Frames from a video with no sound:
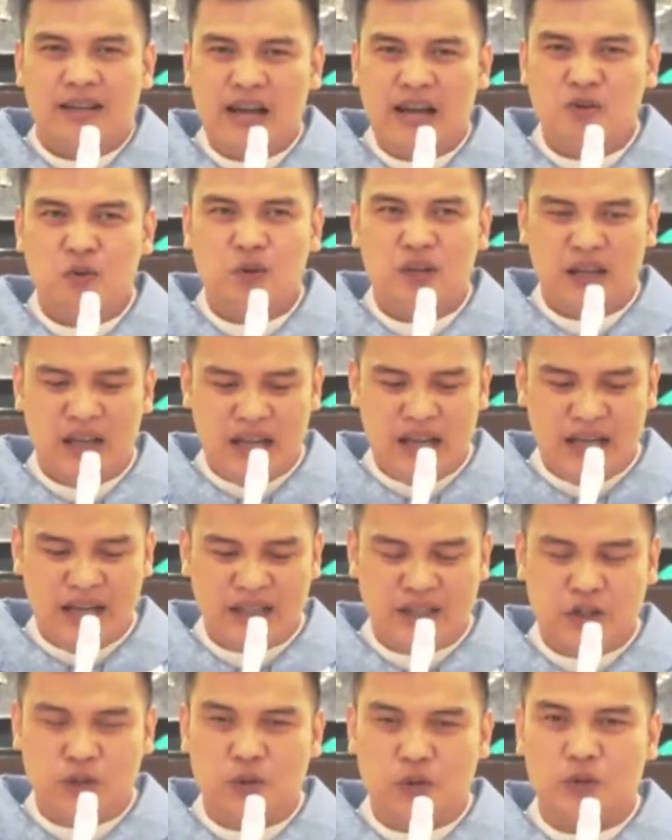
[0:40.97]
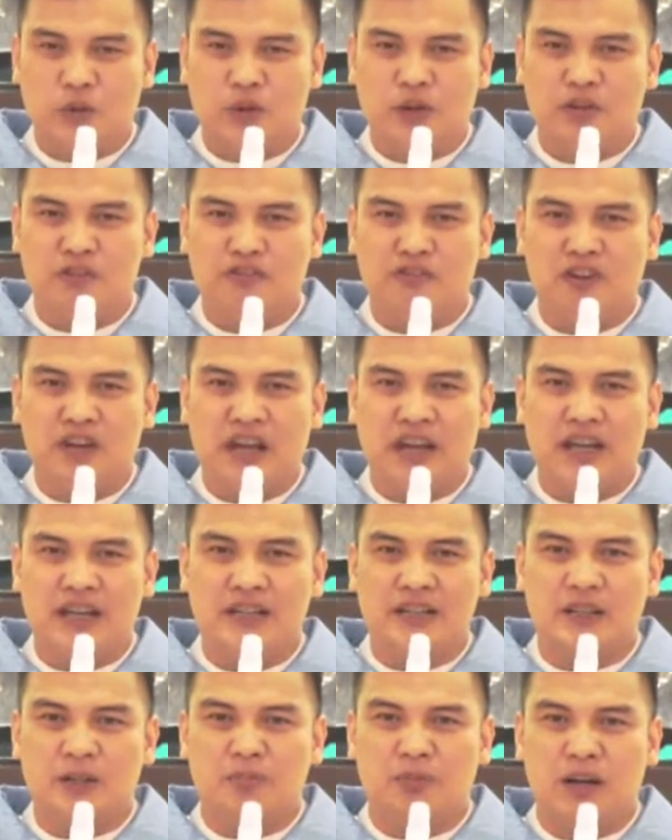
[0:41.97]
And I would like to
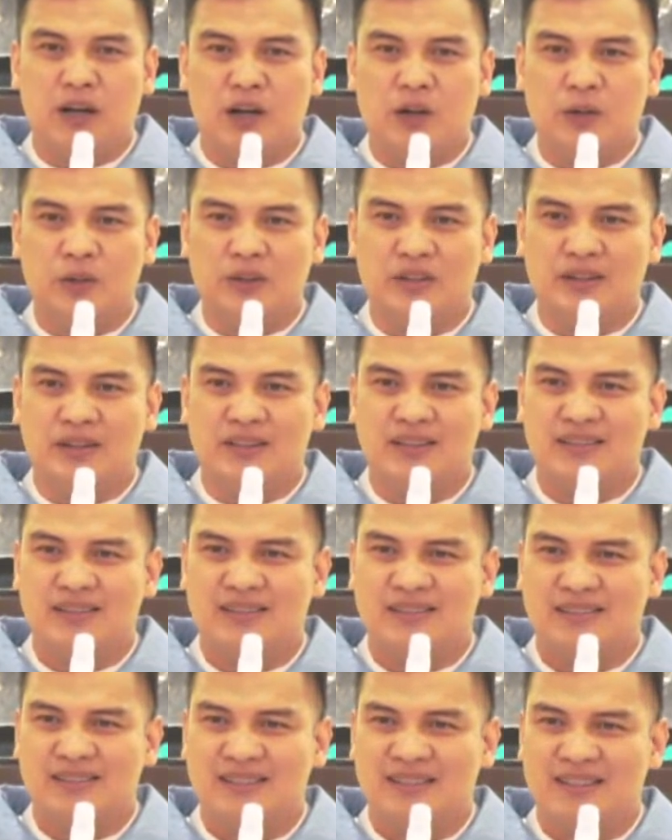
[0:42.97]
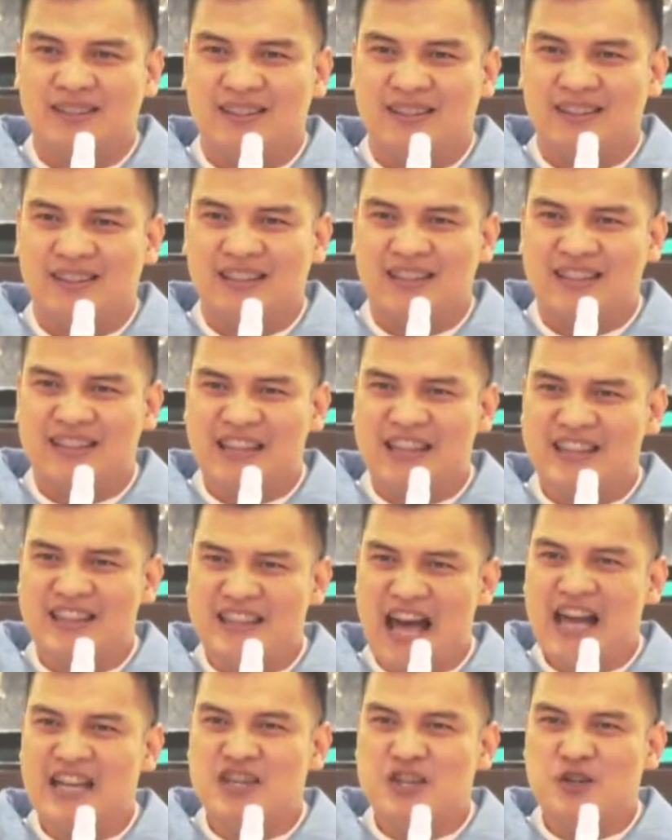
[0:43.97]
reflect about the
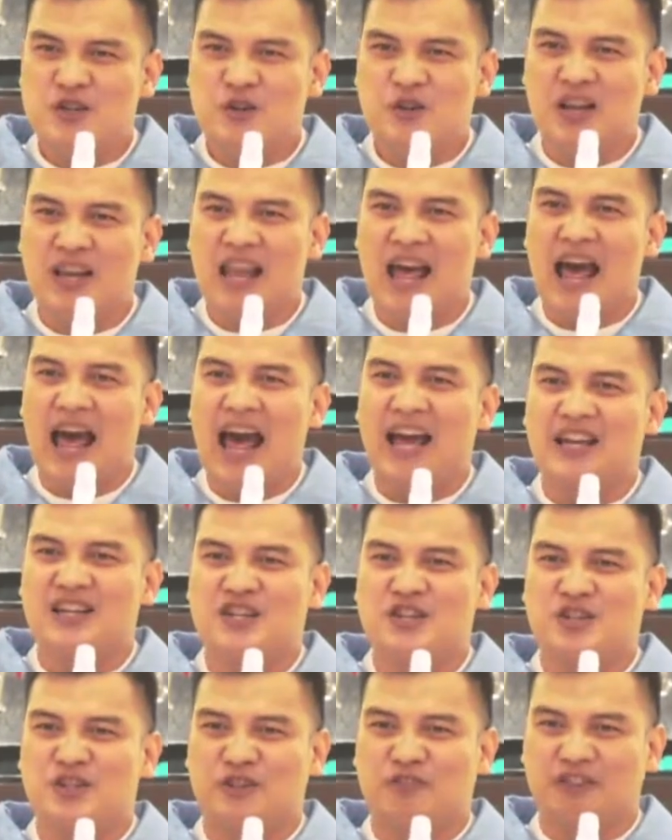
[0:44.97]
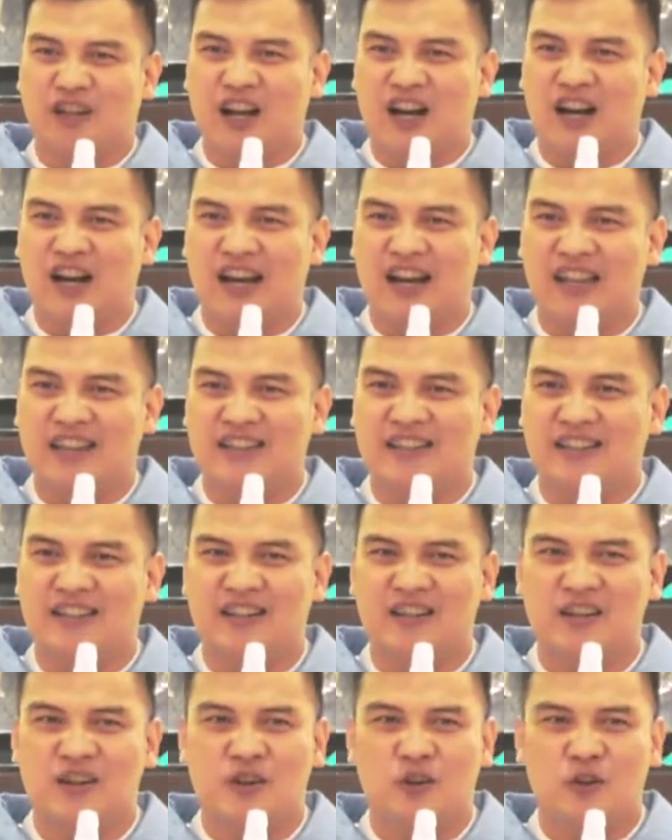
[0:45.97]
natural action of God,
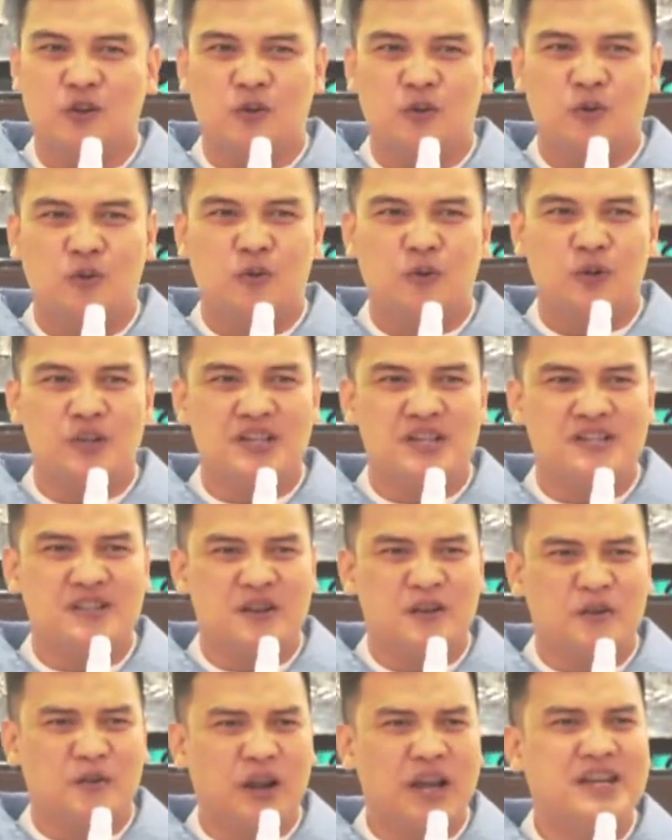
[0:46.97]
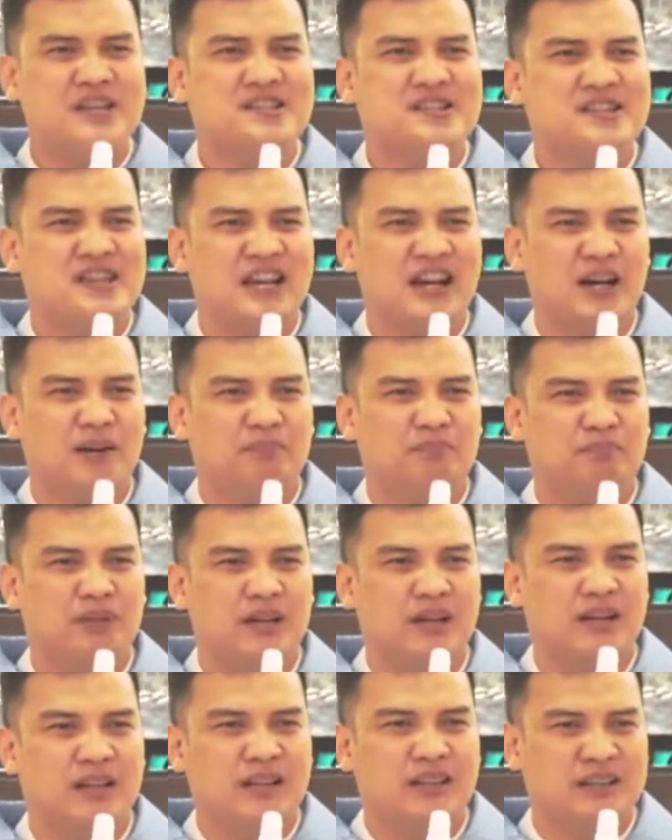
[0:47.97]
which is raising
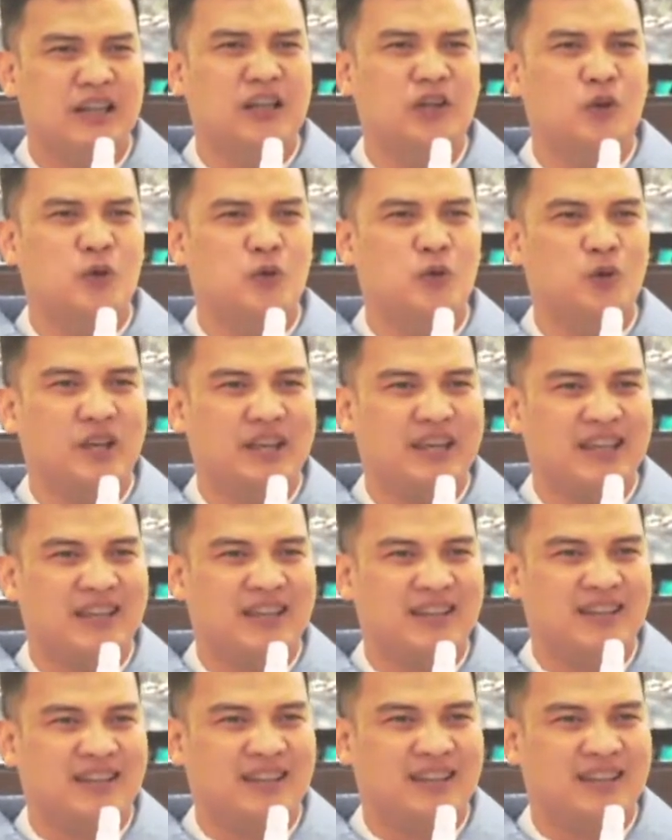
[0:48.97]
up the lowly,